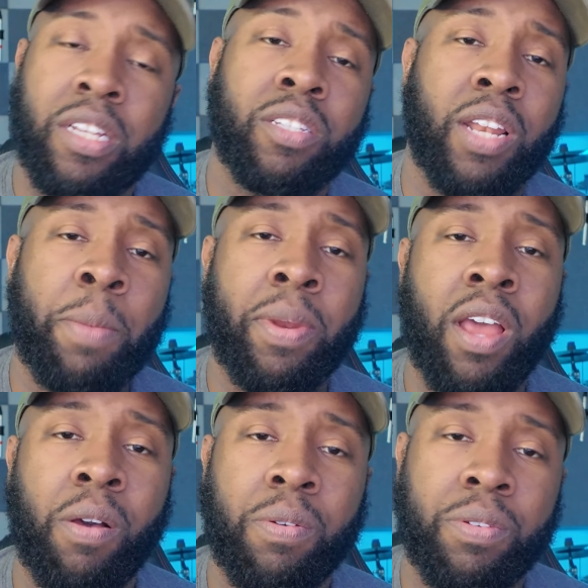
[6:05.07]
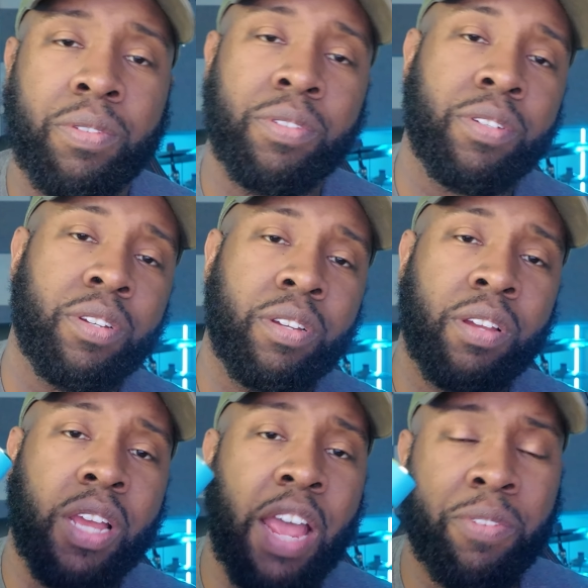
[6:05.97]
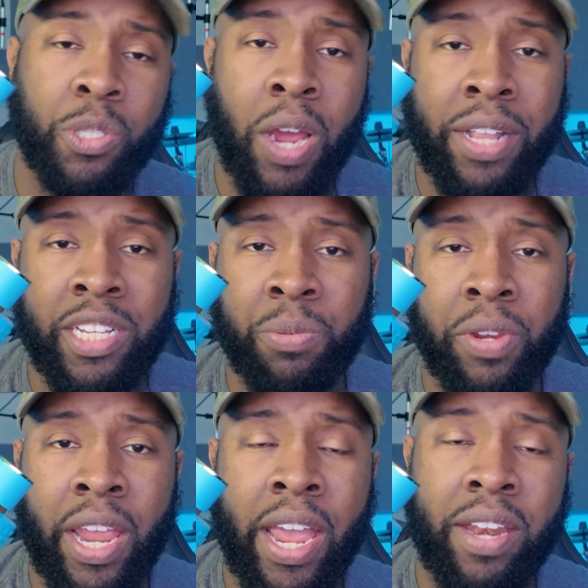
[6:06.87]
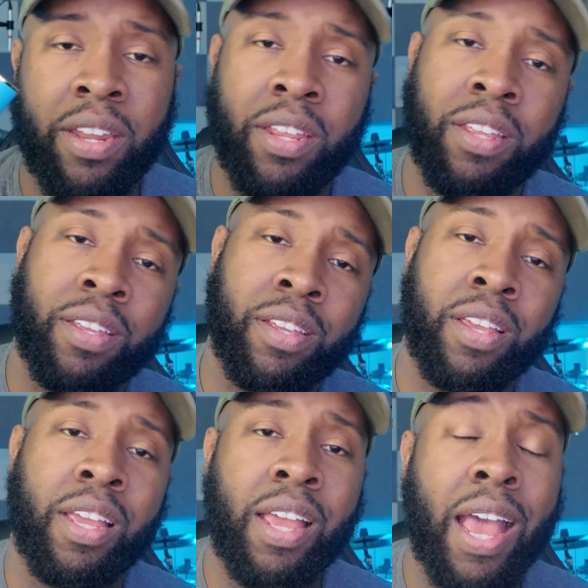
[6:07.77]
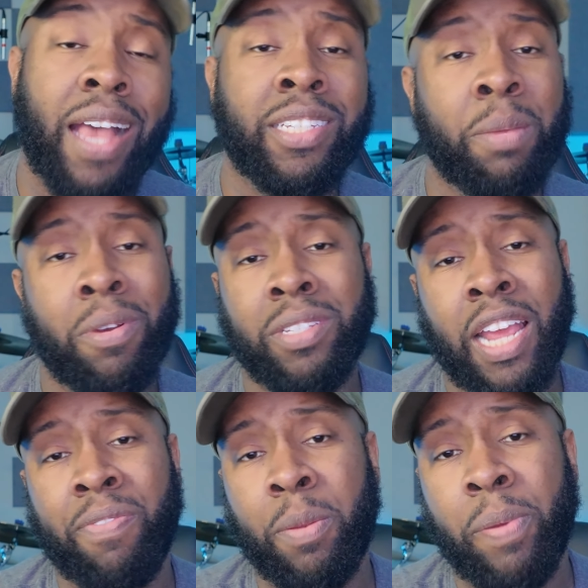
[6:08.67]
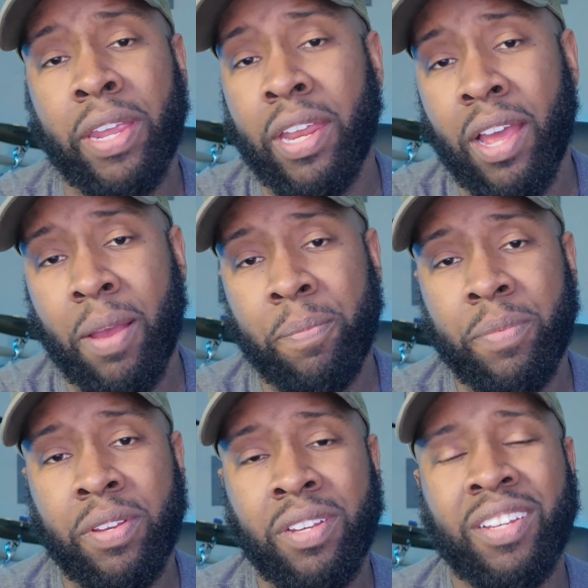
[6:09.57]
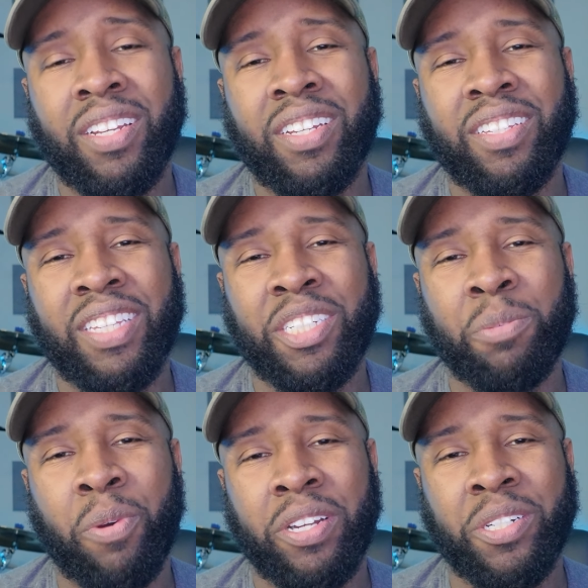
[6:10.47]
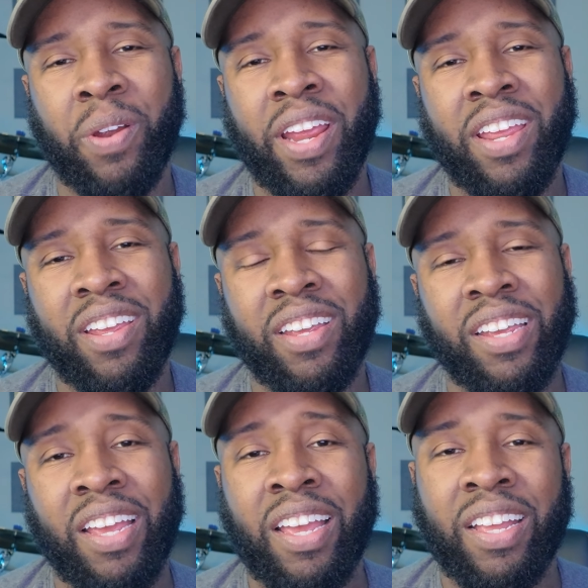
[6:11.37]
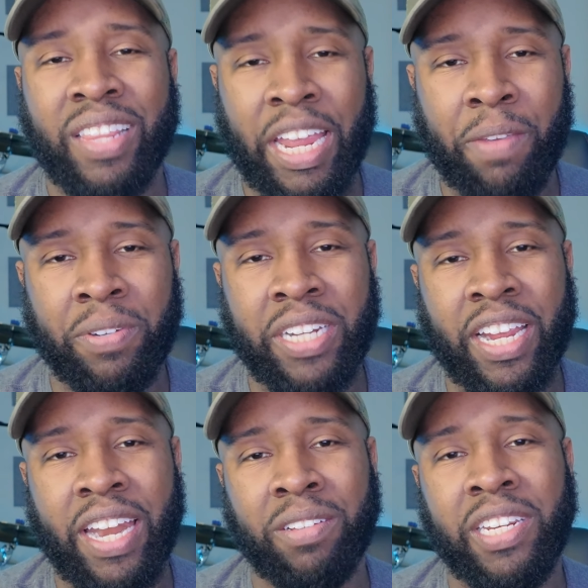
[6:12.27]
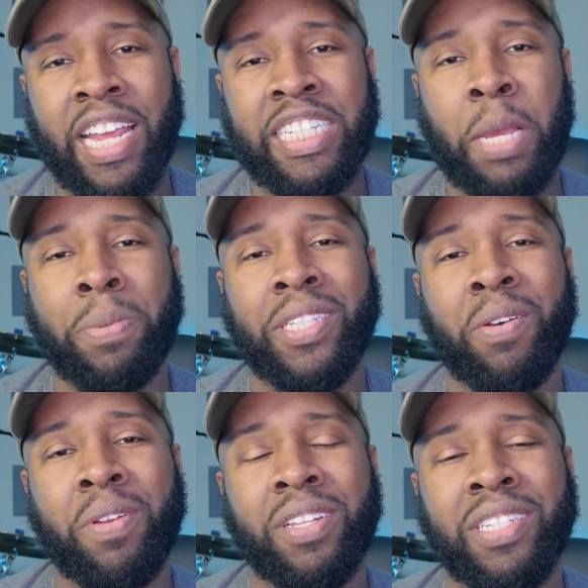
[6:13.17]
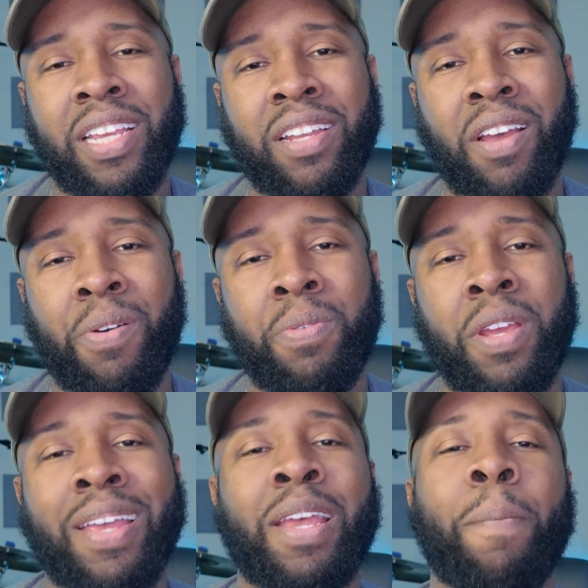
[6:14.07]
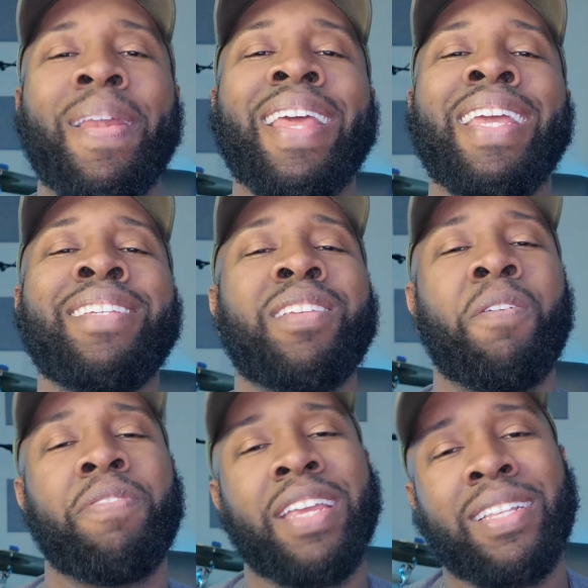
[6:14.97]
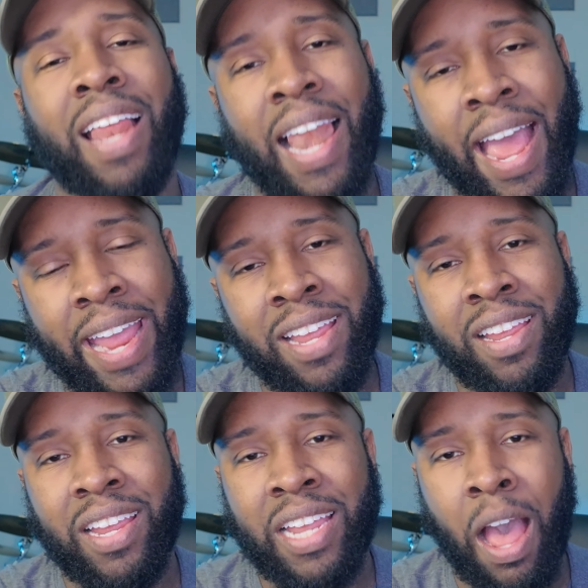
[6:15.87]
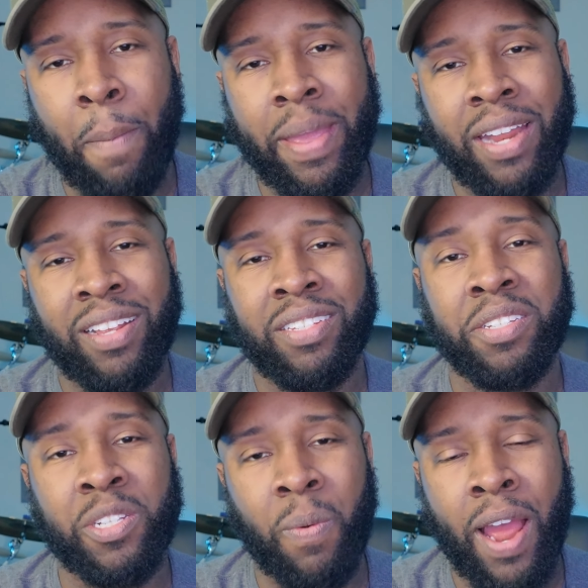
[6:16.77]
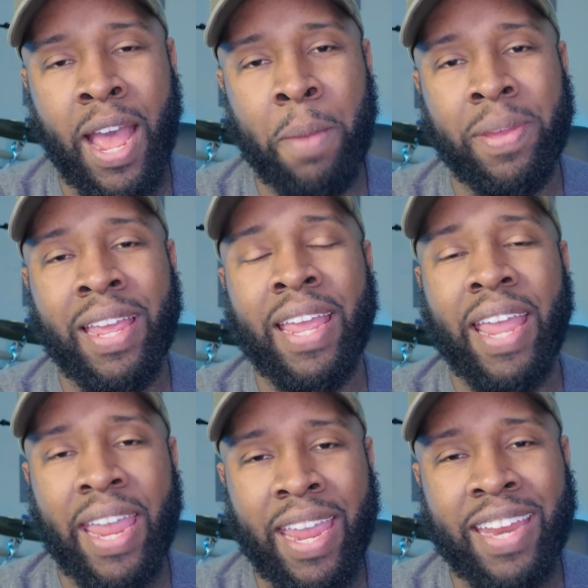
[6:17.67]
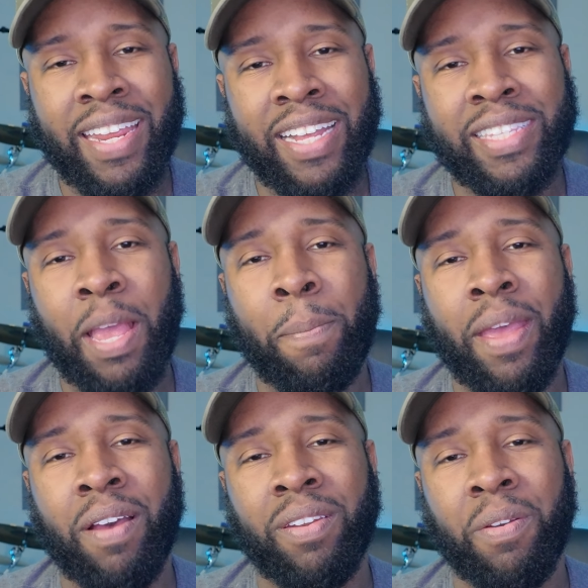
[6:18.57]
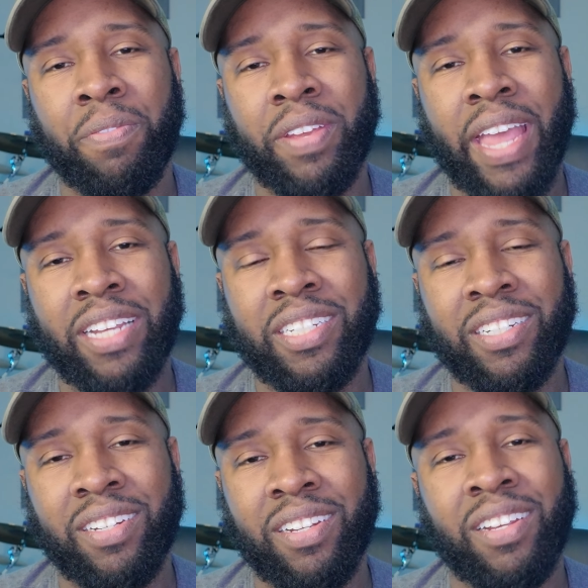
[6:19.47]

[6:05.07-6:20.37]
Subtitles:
So let me know. Have you tried this one yet? I say most definitely pick it up. This your boy Dre. Thank you for checking out today's episode of The Scent Code. Please don't forget to like, comment, subscribe, and hit that bell notification.